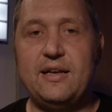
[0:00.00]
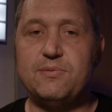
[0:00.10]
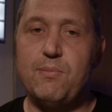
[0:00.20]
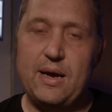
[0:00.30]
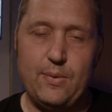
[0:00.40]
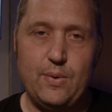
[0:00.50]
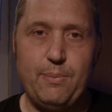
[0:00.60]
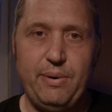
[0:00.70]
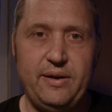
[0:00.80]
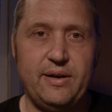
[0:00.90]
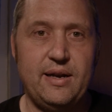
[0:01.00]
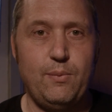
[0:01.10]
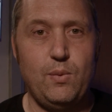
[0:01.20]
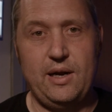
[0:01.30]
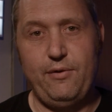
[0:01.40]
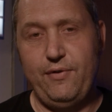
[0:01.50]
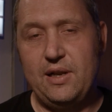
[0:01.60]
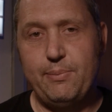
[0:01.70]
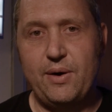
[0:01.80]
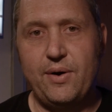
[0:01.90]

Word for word: is my own opinion and what I feel about